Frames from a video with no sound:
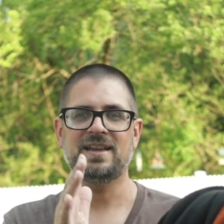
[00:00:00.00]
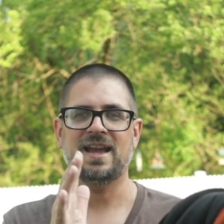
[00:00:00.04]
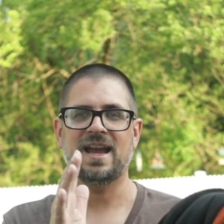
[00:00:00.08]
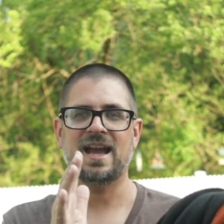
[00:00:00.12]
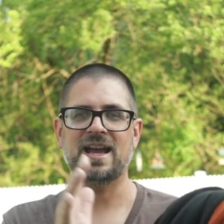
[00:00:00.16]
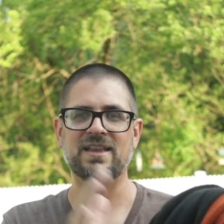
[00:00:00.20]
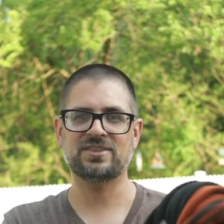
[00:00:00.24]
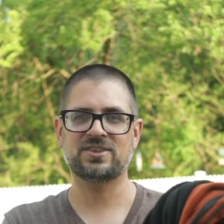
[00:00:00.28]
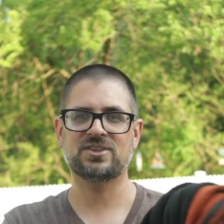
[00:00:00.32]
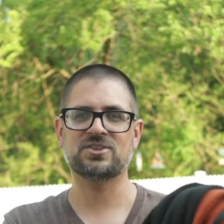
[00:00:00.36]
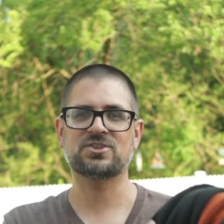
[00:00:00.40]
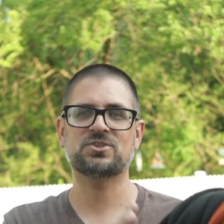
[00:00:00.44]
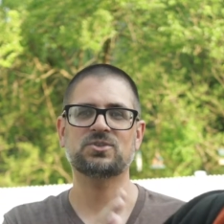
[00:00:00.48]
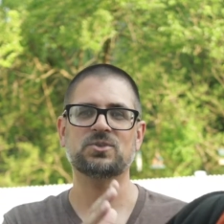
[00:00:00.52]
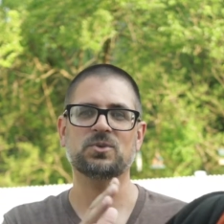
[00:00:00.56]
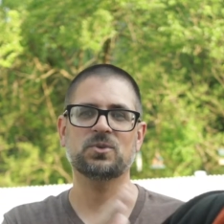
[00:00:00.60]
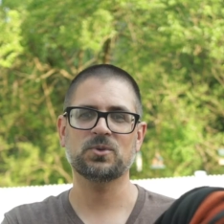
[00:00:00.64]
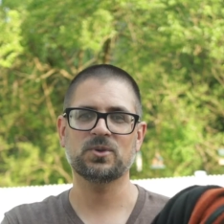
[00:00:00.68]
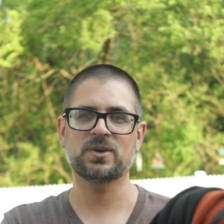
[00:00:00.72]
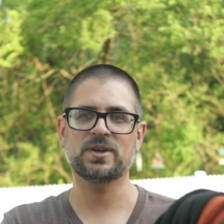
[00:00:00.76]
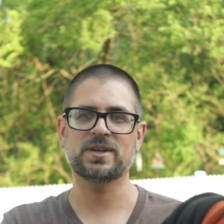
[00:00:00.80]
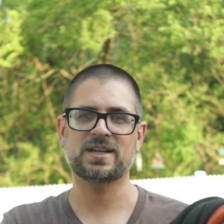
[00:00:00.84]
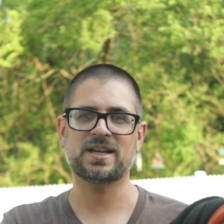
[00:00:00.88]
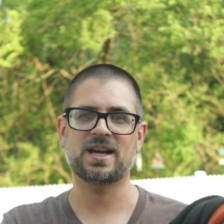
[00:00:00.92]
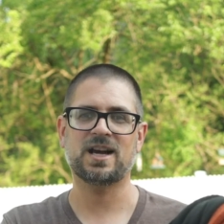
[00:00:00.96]
at the
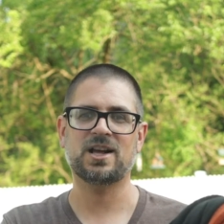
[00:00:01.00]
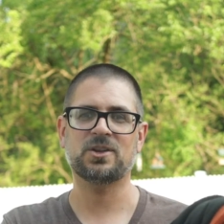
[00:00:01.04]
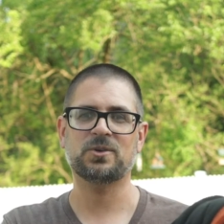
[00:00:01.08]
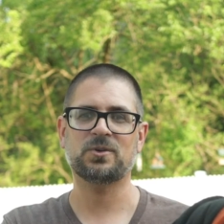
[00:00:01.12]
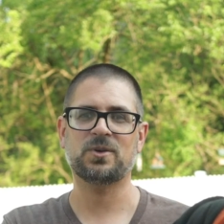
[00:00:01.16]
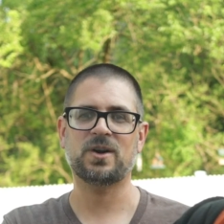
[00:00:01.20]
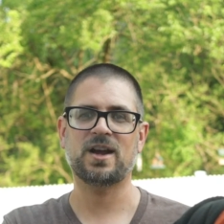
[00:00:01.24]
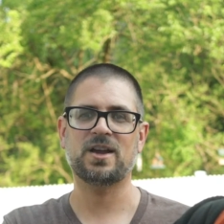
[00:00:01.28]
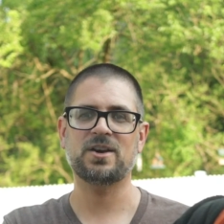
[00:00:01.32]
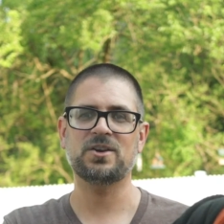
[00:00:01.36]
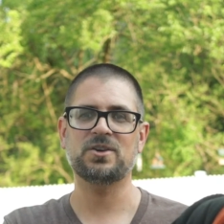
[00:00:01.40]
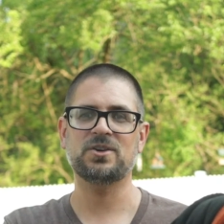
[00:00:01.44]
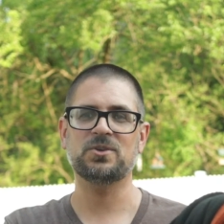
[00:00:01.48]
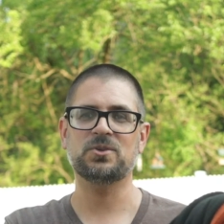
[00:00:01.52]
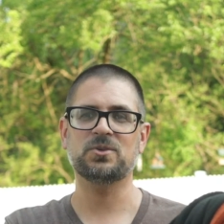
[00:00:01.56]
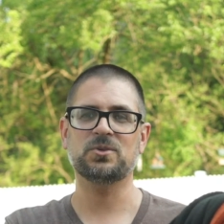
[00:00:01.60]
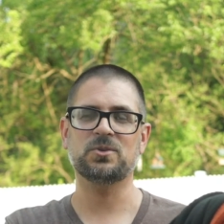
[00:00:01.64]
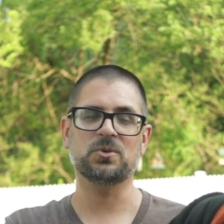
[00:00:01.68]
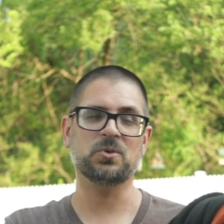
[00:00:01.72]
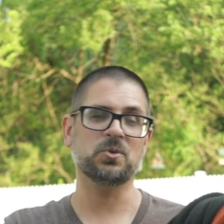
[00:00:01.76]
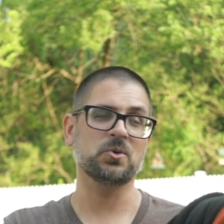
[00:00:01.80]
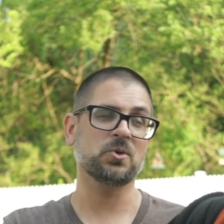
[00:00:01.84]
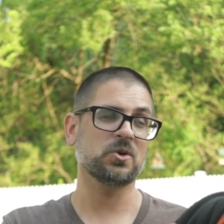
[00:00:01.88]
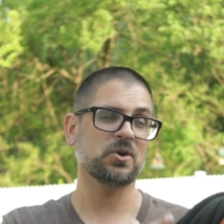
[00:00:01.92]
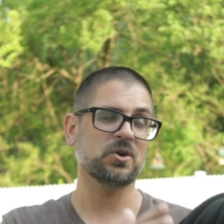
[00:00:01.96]
store in Colorado
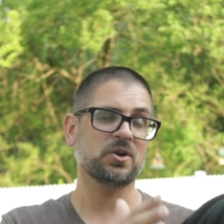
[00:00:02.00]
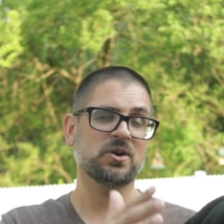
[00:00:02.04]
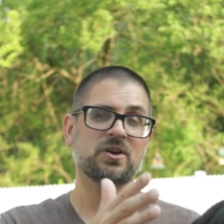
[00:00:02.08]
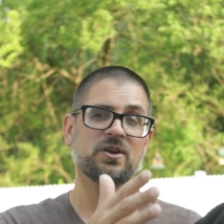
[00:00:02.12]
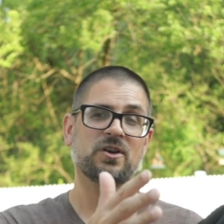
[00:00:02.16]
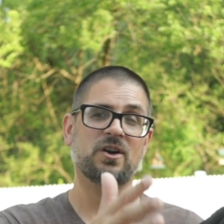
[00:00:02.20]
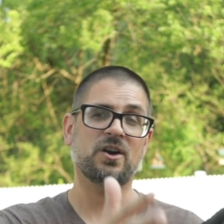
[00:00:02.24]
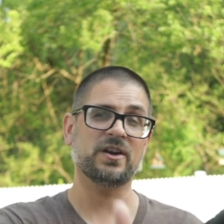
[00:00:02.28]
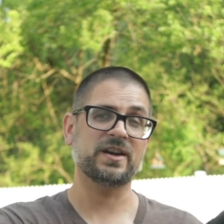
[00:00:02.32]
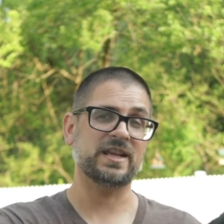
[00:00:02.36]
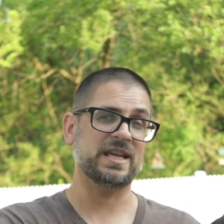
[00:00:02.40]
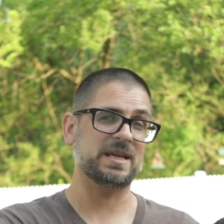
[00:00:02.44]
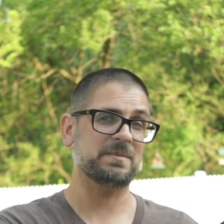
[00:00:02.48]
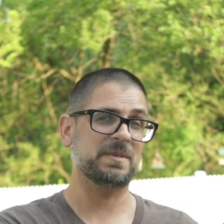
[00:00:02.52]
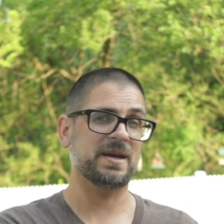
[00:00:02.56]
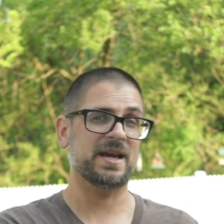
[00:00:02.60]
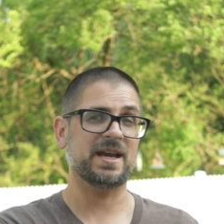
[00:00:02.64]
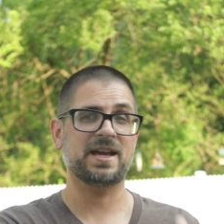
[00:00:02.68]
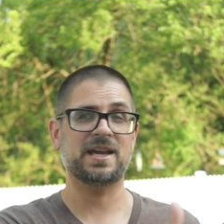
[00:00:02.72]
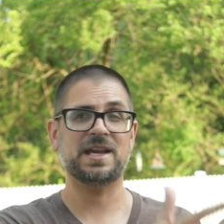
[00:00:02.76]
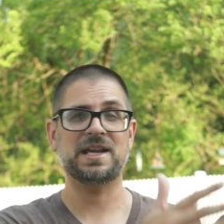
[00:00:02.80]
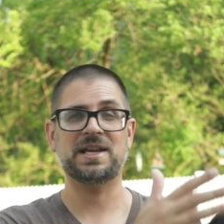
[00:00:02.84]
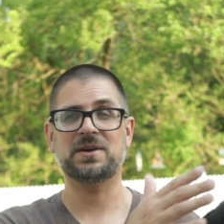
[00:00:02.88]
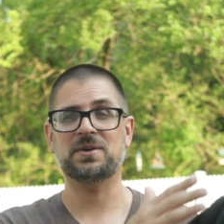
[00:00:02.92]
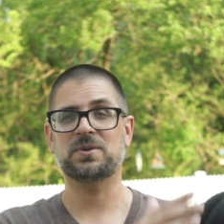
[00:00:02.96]
or on
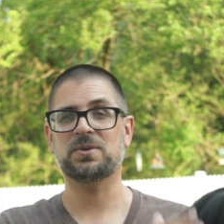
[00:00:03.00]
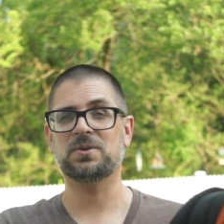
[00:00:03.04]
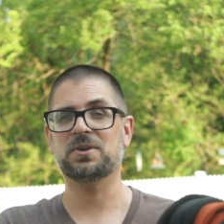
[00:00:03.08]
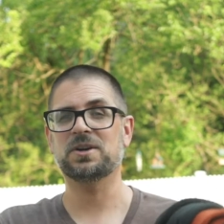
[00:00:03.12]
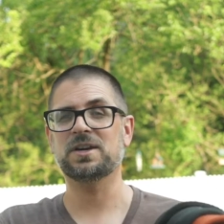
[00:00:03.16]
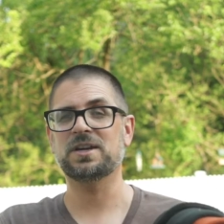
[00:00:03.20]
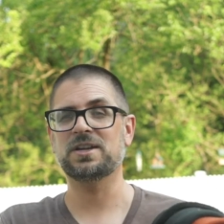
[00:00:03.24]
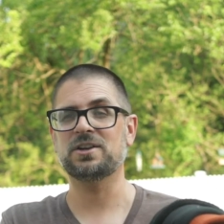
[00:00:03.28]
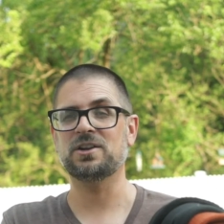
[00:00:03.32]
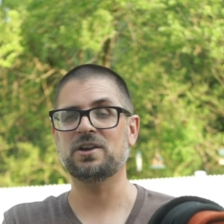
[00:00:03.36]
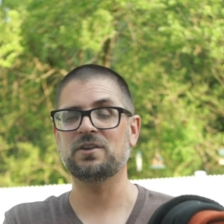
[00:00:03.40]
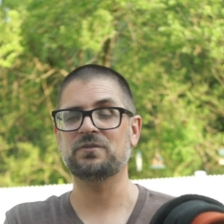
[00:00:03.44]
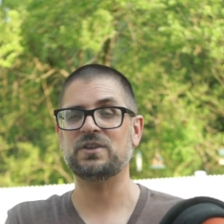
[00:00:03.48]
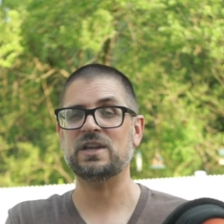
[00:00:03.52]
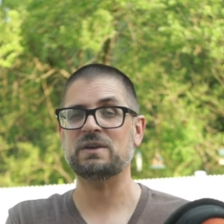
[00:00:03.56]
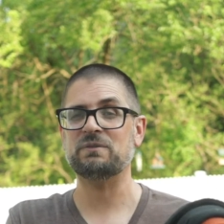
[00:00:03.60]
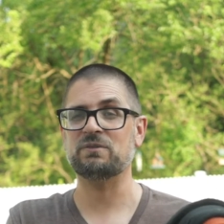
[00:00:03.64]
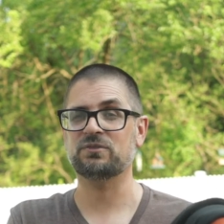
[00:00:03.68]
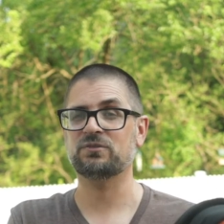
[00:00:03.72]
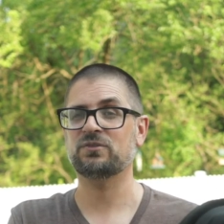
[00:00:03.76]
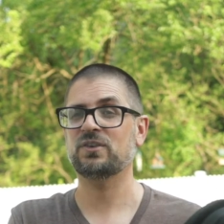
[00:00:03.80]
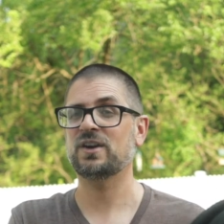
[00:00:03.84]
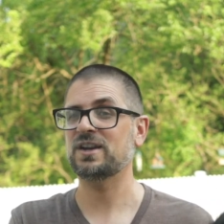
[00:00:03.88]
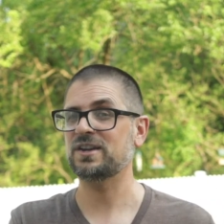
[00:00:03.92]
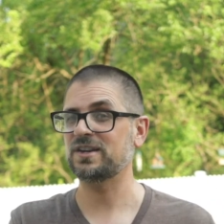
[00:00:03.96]
eBay, or you know, if you have
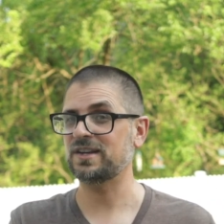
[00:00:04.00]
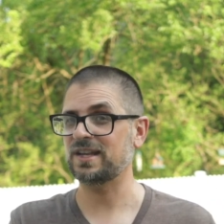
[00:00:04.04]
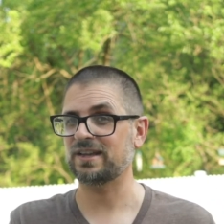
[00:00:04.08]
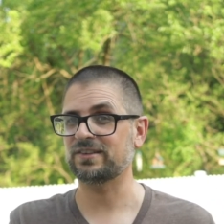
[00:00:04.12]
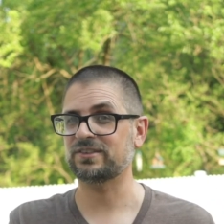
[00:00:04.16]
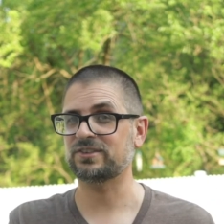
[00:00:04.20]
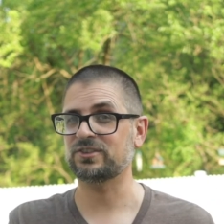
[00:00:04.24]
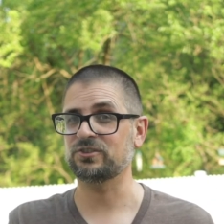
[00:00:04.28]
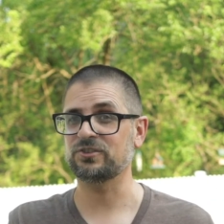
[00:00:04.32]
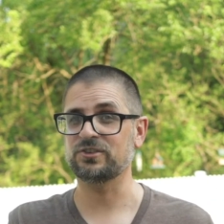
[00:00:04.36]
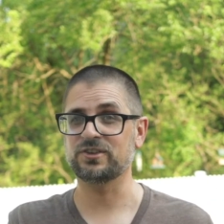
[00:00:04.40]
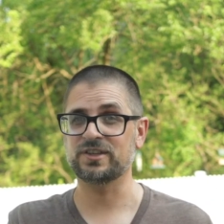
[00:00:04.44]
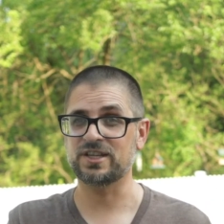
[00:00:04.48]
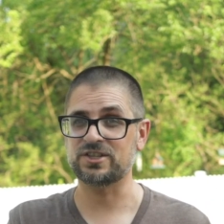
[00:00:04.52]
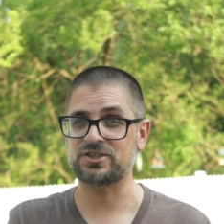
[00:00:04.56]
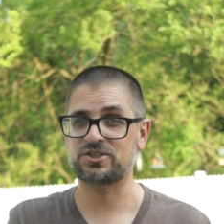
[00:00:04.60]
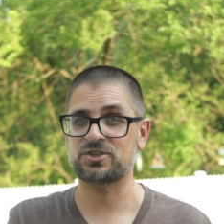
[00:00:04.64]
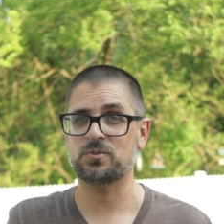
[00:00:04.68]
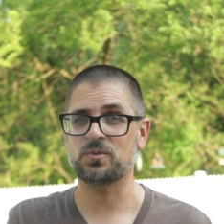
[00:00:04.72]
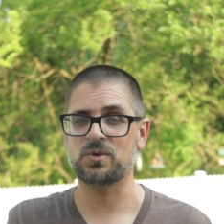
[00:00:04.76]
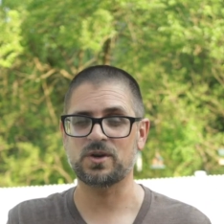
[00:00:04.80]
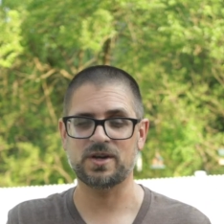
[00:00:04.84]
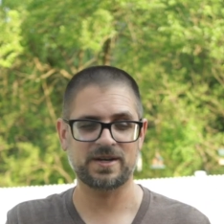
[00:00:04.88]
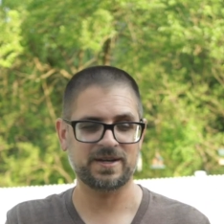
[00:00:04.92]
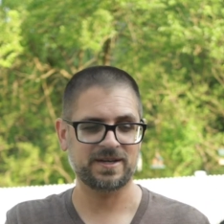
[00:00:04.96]
a friend out there and get
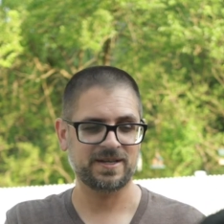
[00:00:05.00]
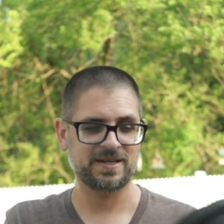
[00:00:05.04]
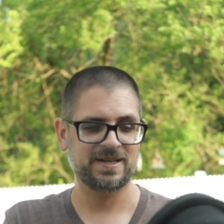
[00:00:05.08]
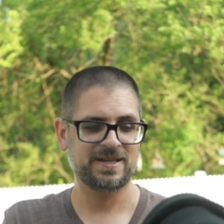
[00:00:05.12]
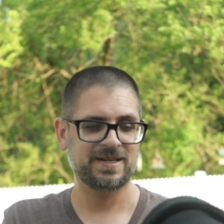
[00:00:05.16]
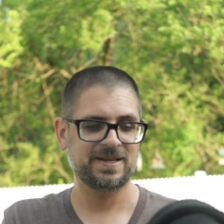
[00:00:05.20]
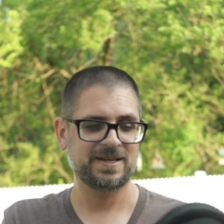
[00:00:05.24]
you one.